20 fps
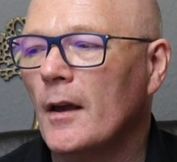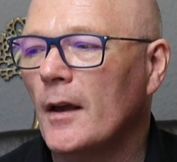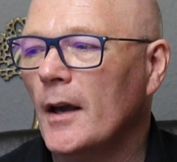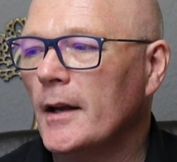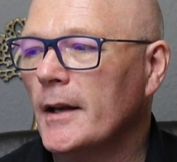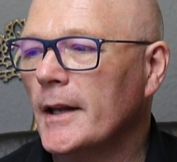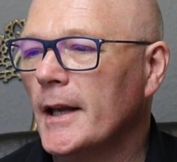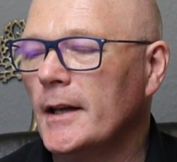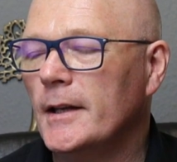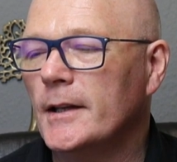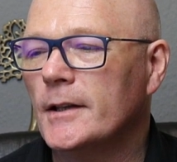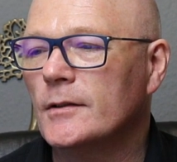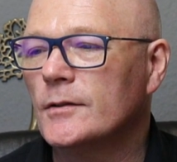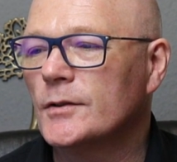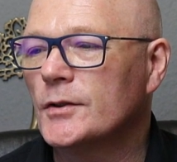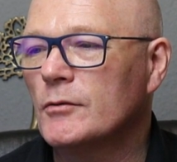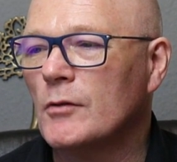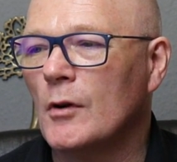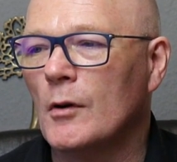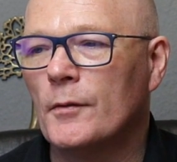And again, you can
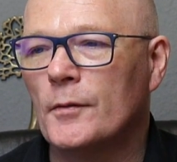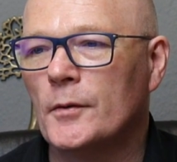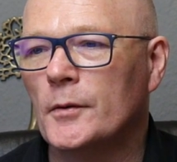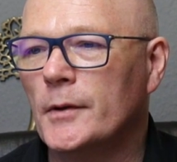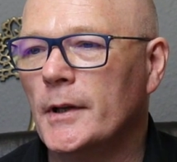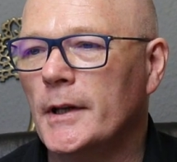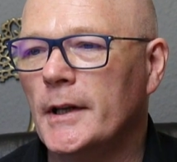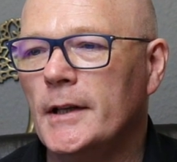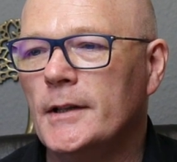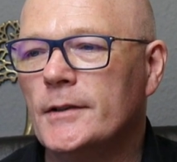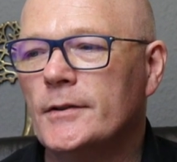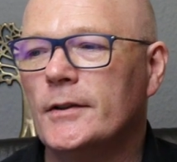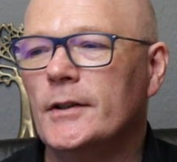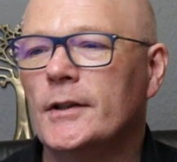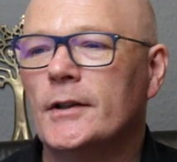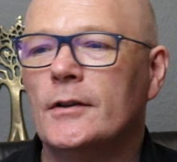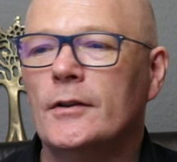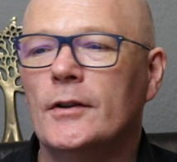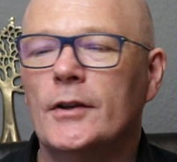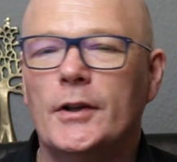scroll through these, you
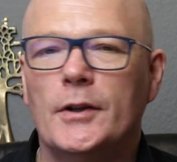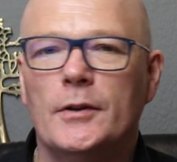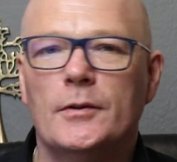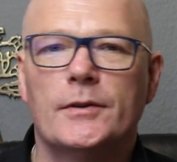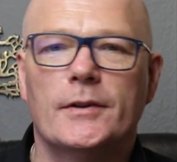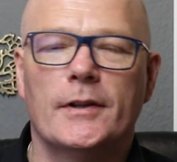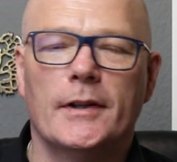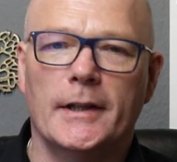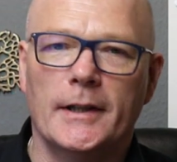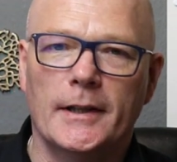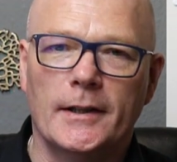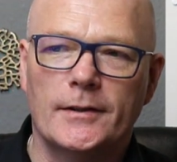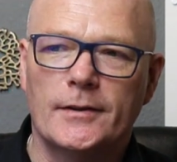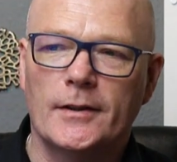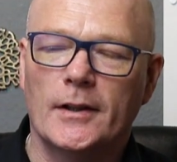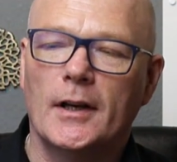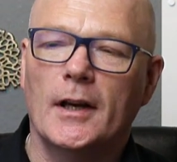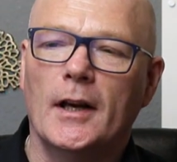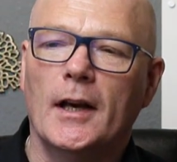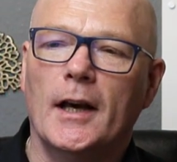can use these,
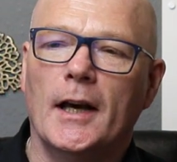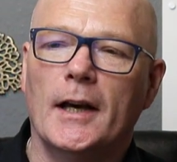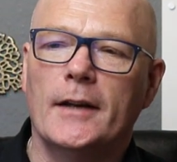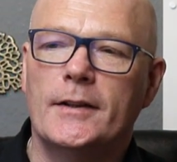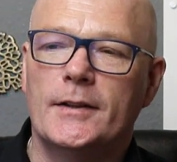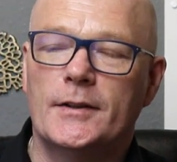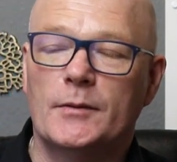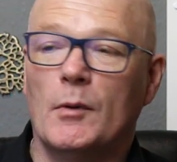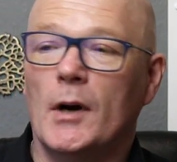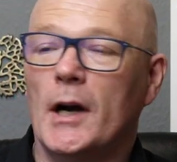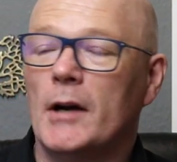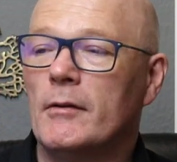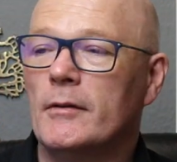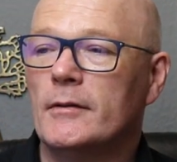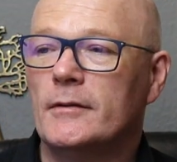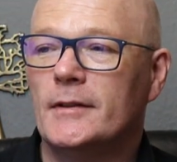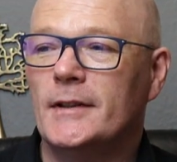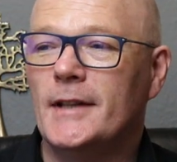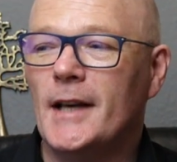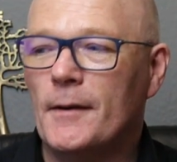and this is what I
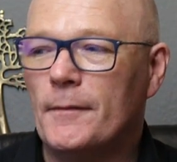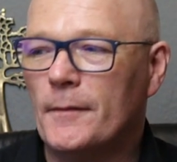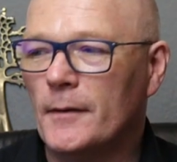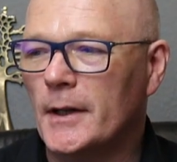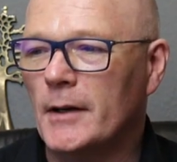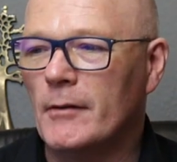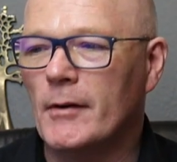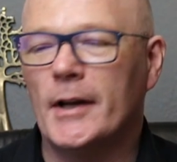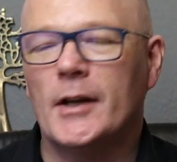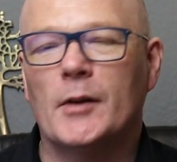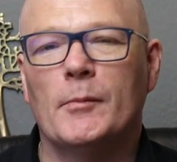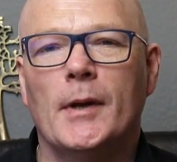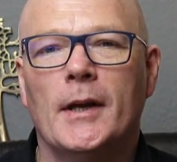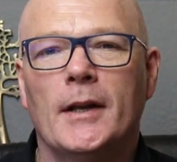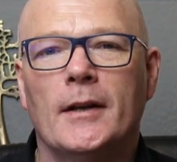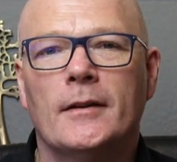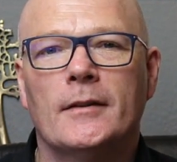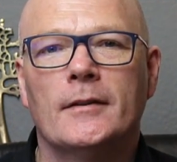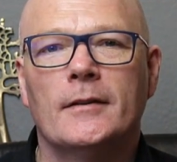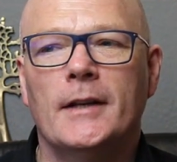definitely
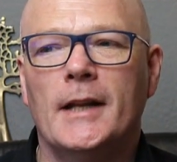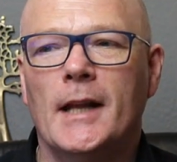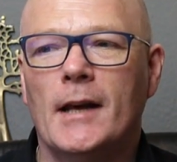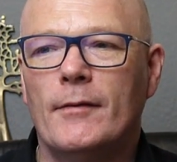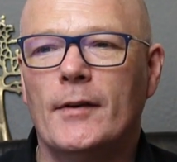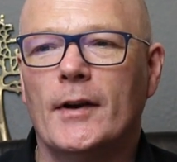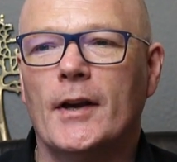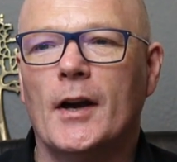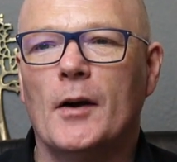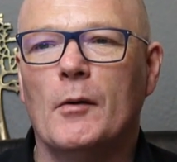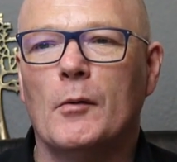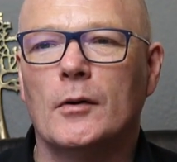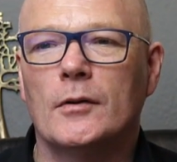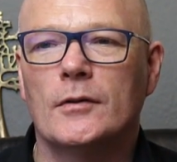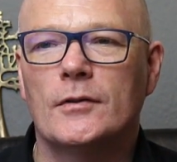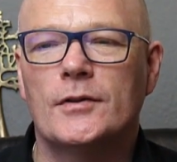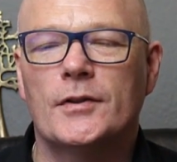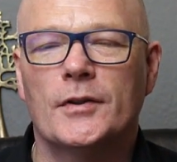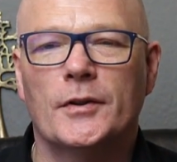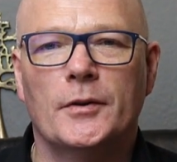recommend. Never go
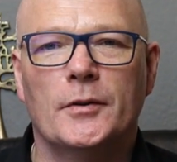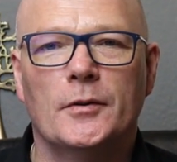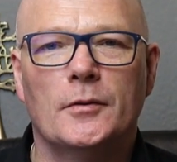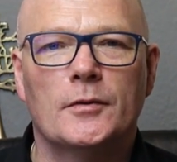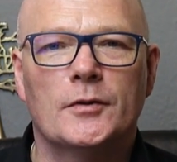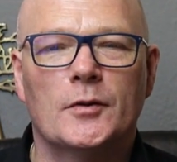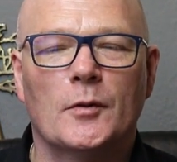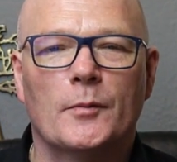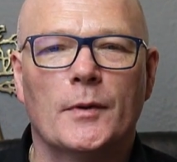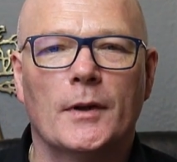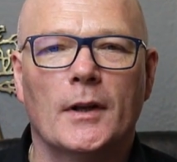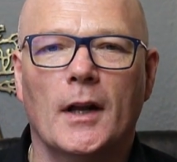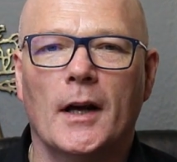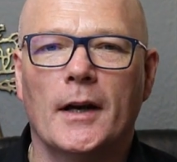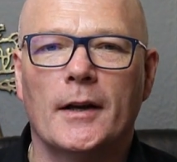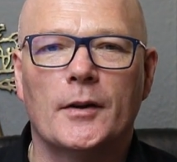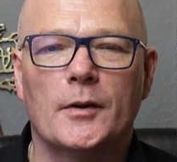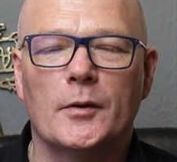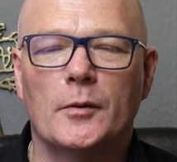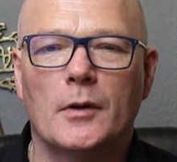on to something
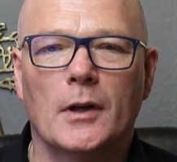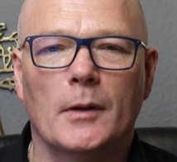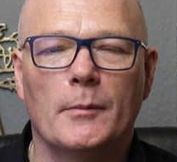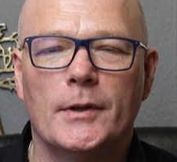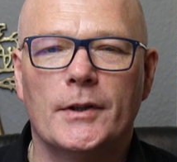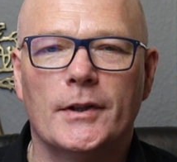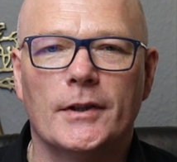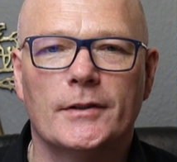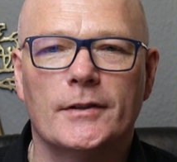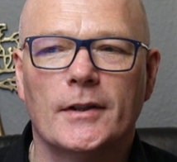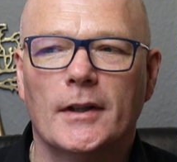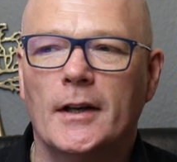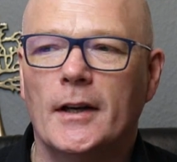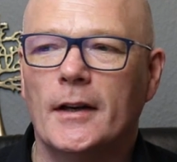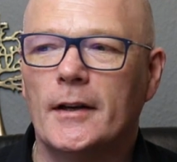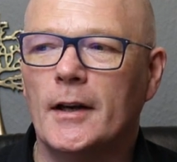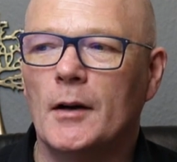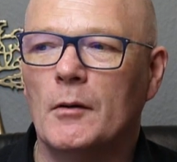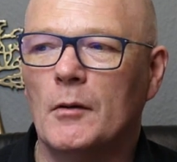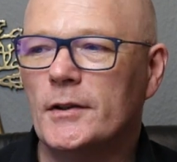like Google Images
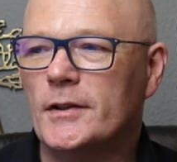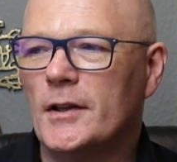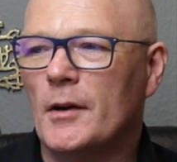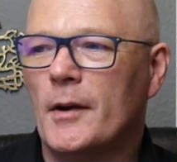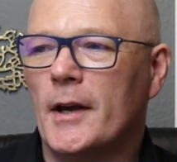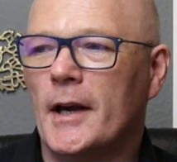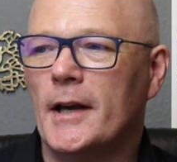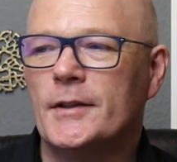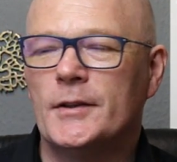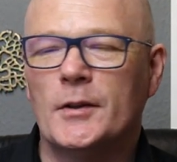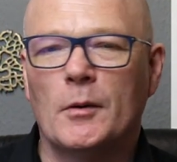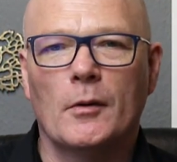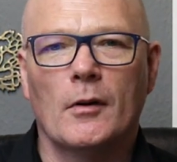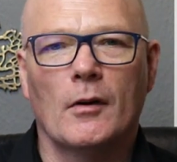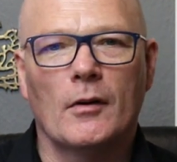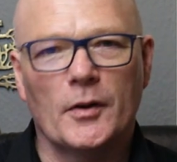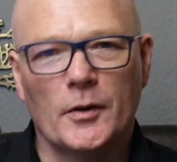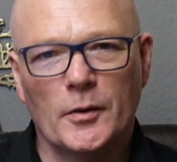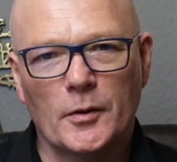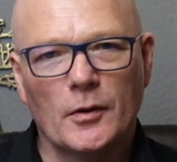and go, well, it's okay, it's good
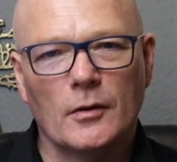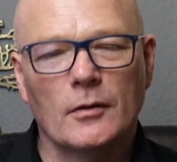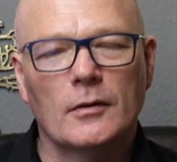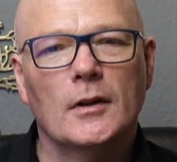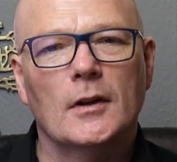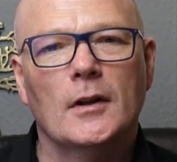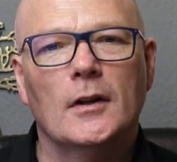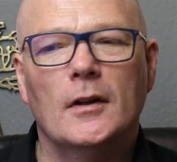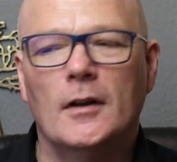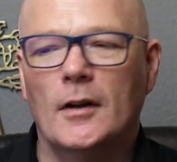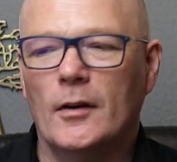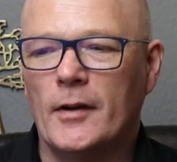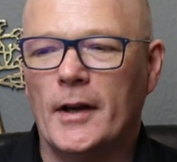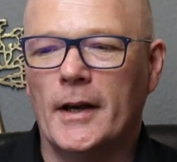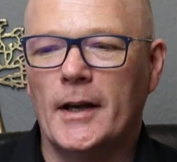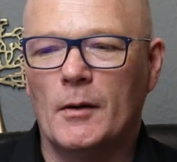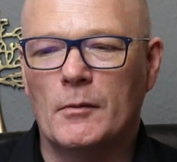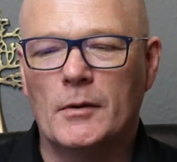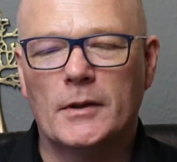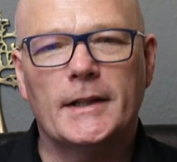on Google.
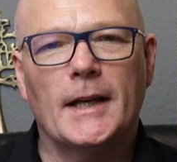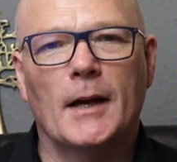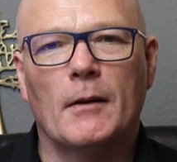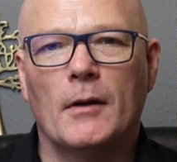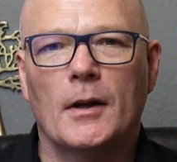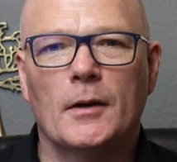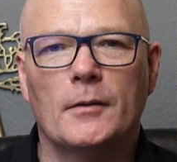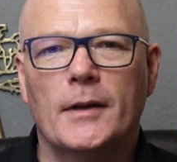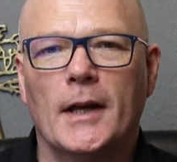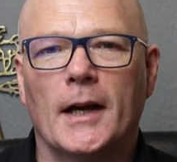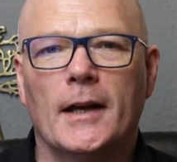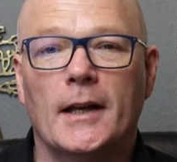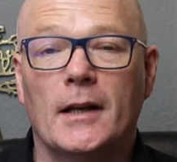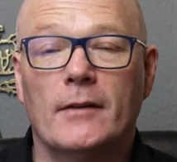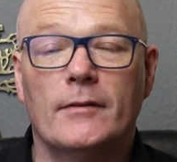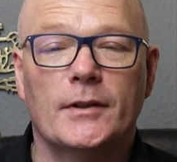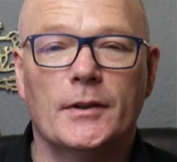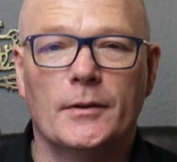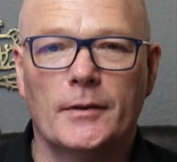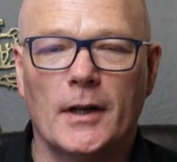Okay, I'm going to download that.
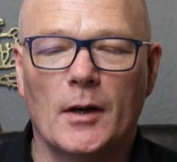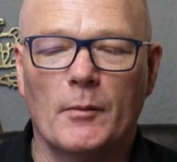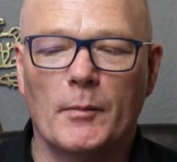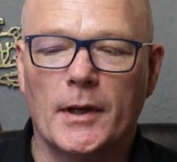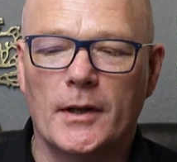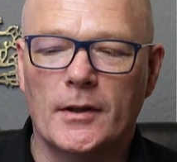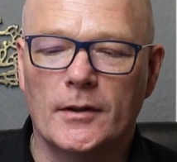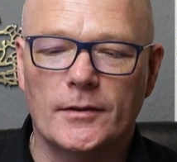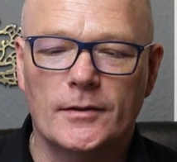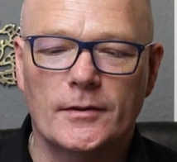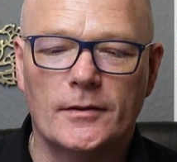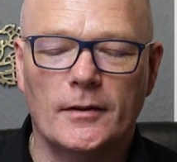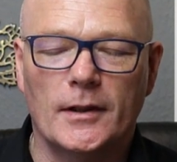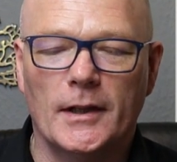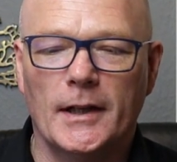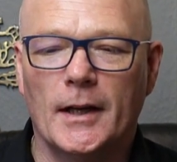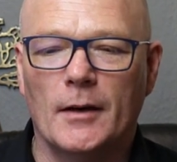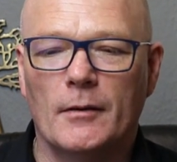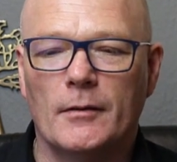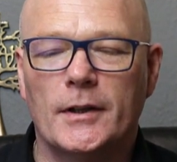Never do that because,
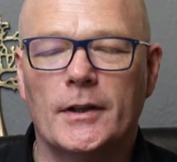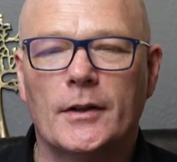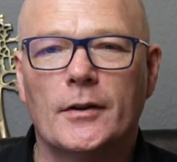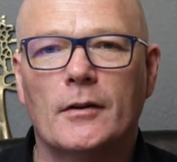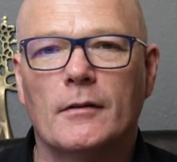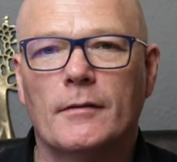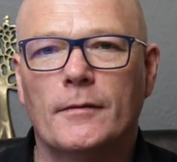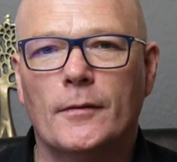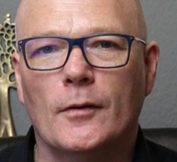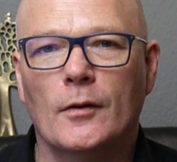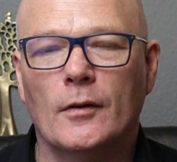you know, you're going to...